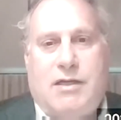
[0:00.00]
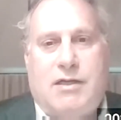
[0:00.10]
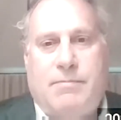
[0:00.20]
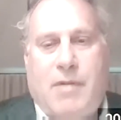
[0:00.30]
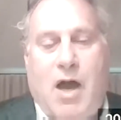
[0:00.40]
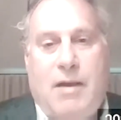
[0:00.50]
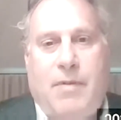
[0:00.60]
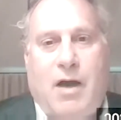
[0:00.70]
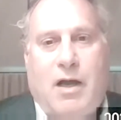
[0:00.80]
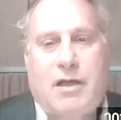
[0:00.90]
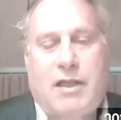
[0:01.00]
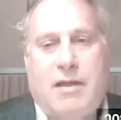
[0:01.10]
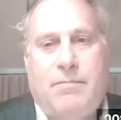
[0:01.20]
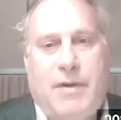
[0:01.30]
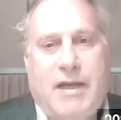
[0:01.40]

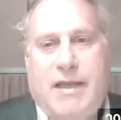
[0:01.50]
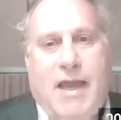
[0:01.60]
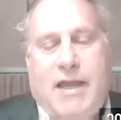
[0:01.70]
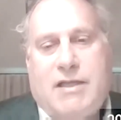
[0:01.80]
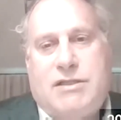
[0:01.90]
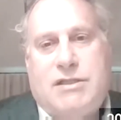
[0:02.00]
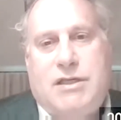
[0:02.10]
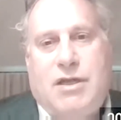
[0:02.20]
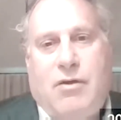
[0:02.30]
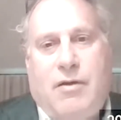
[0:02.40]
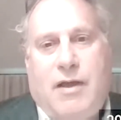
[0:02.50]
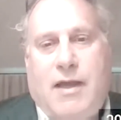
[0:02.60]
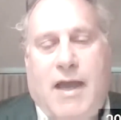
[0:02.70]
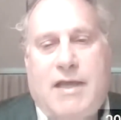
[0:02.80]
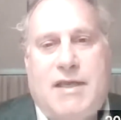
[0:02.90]
mind-boggling, but again, it's,
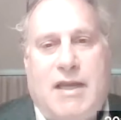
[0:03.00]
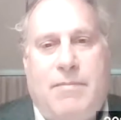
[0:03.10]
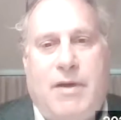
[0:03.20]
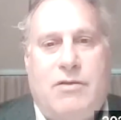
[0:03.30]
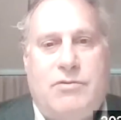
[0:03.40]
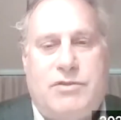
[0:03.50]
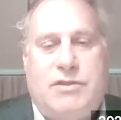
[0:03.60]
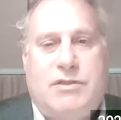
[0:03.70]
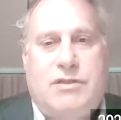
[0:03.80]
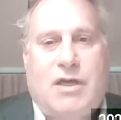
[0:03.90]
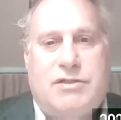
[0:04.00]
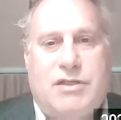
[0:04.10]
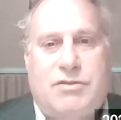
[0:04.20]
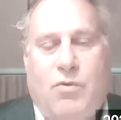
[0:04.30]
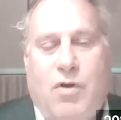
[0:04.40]
as anybody who does
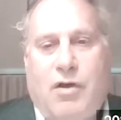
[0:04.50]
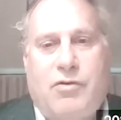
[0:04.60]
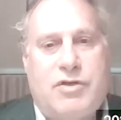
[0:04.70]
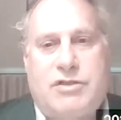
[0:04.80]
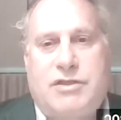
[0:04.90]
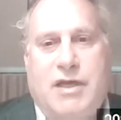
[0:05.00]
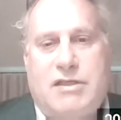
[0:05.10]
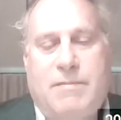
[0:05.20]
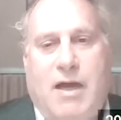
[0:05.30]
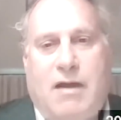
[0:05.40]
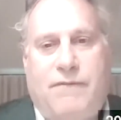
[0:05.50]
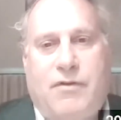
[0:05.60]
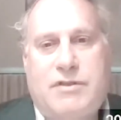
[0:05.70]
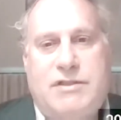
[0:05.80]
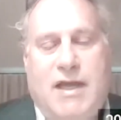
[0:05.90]
this work or just thinks about it
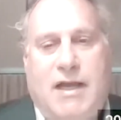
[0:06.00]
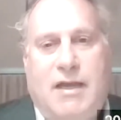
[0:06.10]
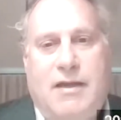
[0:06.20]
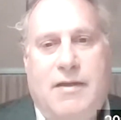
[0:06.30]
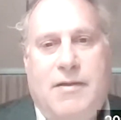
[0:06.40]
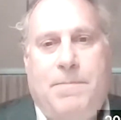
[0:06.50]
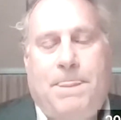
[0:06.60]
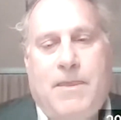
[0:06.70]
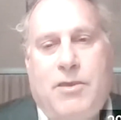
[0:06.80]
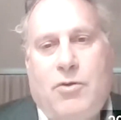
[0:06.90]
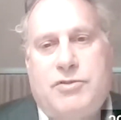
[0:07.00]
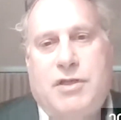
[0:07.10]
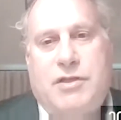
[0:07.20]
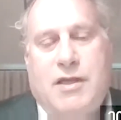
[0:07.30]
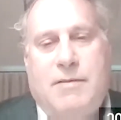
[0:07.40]
for a second knows
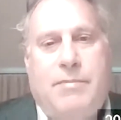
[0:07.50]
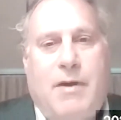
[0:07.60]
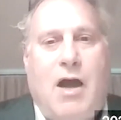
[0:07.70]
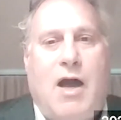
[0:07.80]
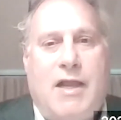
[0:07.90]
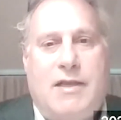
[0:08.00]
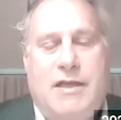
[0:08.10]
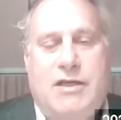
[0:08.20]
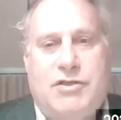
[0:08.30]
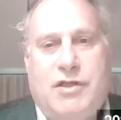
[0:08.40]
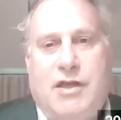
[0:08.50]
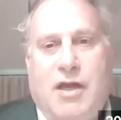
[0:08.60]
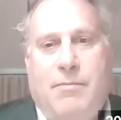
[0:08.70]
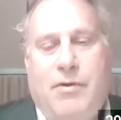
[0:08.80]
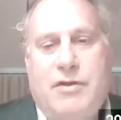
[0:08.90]
that behind each of the
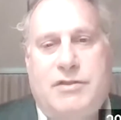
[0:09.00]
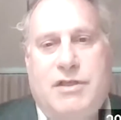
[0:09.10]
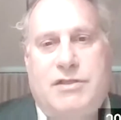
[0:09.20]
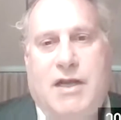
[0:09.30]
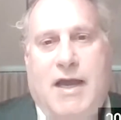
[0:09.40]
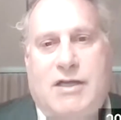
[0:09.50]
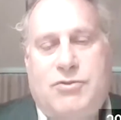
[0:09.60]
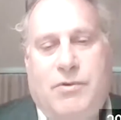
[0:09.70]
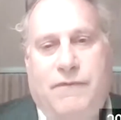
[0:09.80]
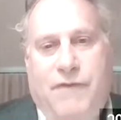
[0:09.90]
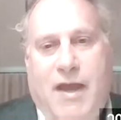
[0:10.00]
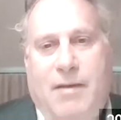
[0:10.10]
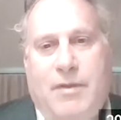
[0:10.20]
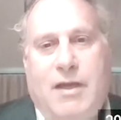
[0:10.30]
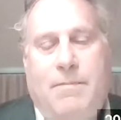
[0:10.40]
numbers is an actual
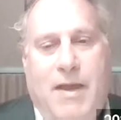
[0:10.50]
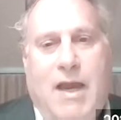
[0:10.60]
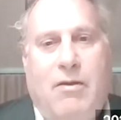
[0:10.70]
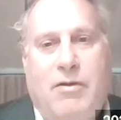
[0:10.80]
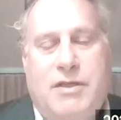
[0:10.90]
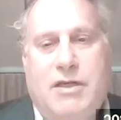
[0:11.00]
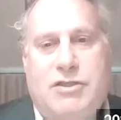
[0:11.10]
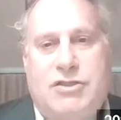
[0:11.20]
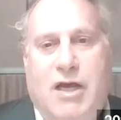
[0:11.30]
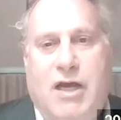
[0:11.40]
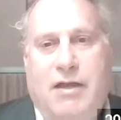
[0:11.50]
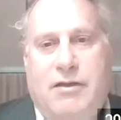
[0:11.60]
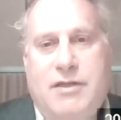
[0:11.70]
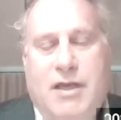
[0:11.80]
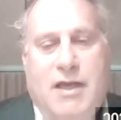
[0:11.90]
family, a parent and a
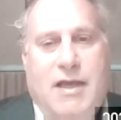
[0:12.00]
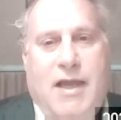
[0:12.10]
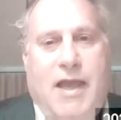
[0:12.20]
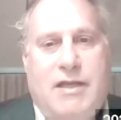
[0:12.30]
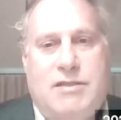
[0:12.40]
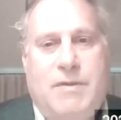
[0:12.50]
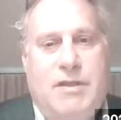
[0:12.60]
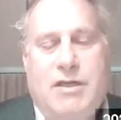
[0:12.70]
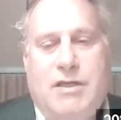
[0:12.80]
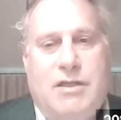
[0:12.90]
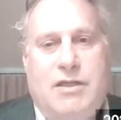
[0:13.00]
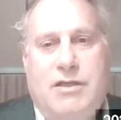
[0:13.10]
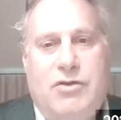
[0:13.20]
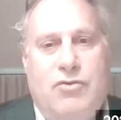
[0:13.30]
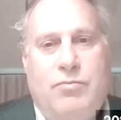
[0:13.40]
child. And it's been the
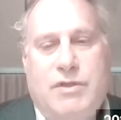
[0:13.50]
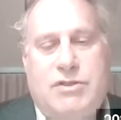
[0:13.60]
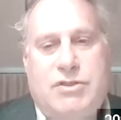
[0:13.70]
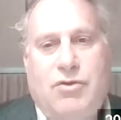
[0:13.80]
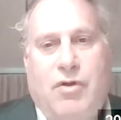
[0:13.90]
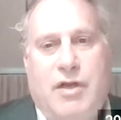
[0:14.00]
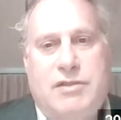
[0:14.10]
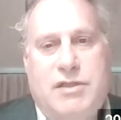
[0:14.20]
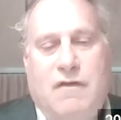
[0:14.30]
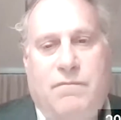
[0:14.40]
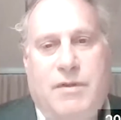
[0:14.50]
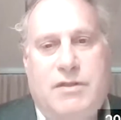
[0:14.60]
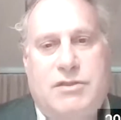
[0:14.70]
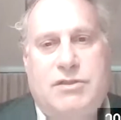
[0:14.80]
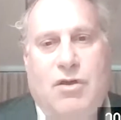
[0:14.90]
human stories that have been
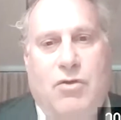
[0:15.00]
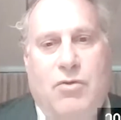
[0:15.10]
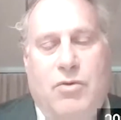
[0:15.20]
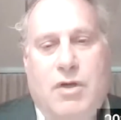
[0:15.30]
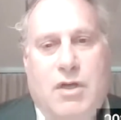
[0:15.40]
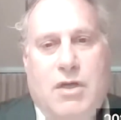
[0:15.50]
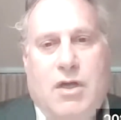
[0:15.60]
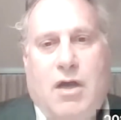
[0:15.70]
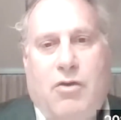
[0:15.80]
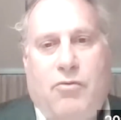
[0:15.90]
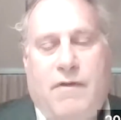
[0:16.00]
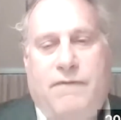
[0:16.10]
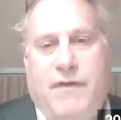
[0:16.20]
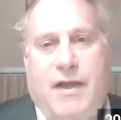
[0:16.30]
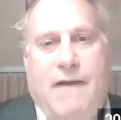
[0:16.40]
so
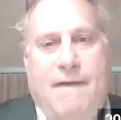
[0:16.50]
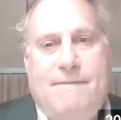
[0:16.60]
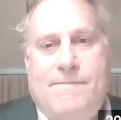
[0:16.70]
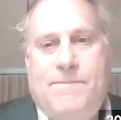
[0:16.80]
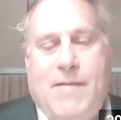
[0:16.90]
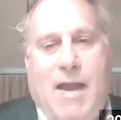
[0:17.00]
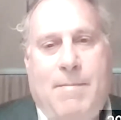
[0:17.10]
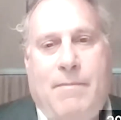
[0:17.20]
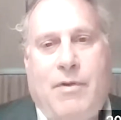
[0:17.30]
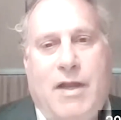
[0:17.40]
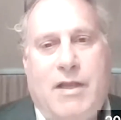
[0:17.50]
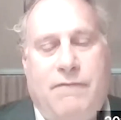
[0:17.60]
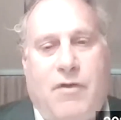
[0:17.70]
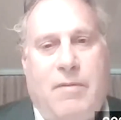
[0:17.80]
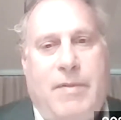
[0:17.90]
horrific. I remember in the
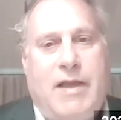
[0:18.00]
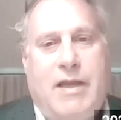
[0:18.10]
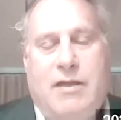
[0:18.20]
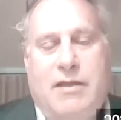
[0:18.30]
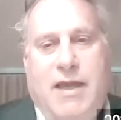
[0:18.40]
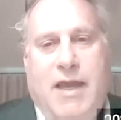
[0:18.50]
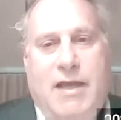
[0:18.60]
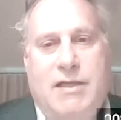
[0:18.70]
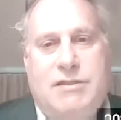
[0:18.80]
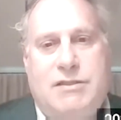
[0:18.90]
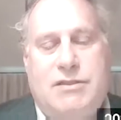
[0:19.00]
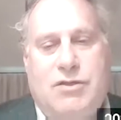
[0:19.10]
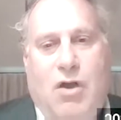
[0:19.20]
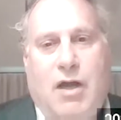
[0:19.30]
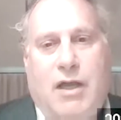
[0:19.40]
very beginning of the case
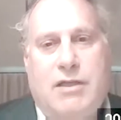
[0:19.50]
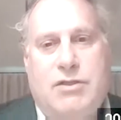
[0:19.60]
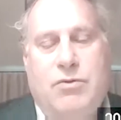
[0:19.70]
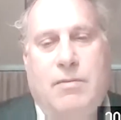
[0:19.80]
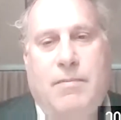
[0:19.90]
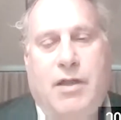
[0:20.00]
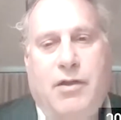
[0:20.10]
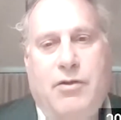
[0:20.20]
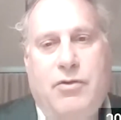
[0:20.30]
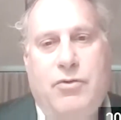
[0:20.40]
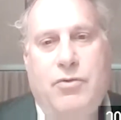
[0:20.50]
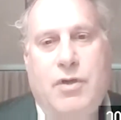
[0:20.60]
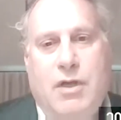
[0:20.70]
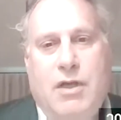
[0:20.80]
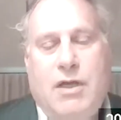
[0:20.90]
talking to a mother who
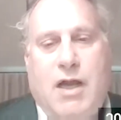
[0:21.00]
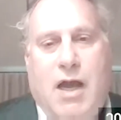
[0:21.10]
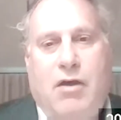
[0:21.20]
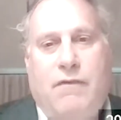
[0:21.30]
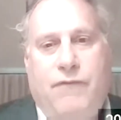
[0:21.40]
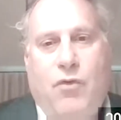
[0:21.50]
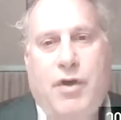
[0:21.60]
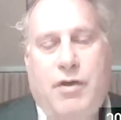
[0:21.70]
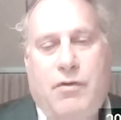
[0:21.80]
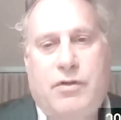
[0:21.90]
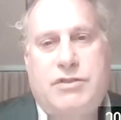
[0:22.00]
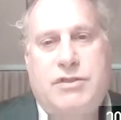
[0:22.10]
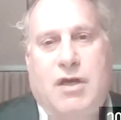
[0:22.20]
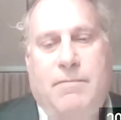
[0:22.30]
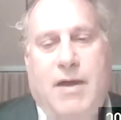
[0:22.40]
got her 4-year-old
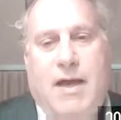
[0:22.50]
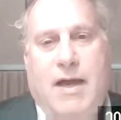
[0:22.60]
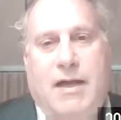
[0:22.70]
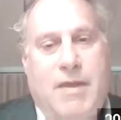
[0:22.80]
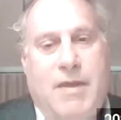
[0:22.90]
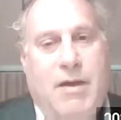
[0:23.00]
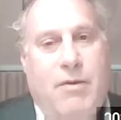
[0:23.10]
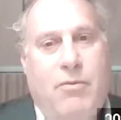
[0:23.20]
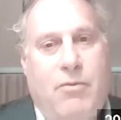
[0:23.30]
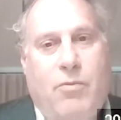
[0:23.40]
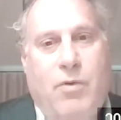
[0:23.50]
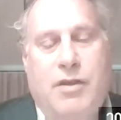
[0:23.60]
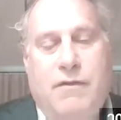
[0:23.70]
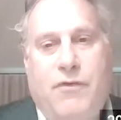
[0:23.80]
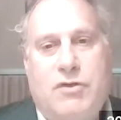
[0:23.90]
son back. They were one of the
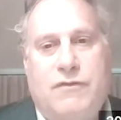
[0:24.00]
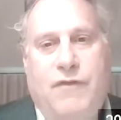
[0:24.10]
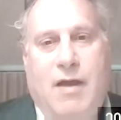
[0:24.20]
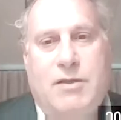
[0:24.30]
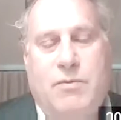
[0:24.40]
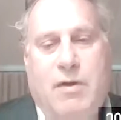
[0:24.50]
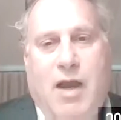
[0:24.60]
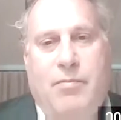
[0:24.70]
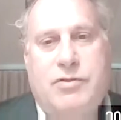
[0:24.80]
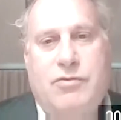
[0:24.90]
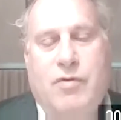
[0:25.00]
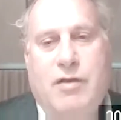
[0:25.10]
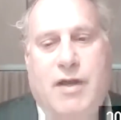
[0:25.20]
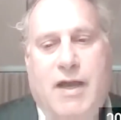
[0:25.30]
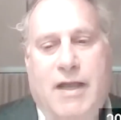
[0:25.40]
first families we were able to reunite.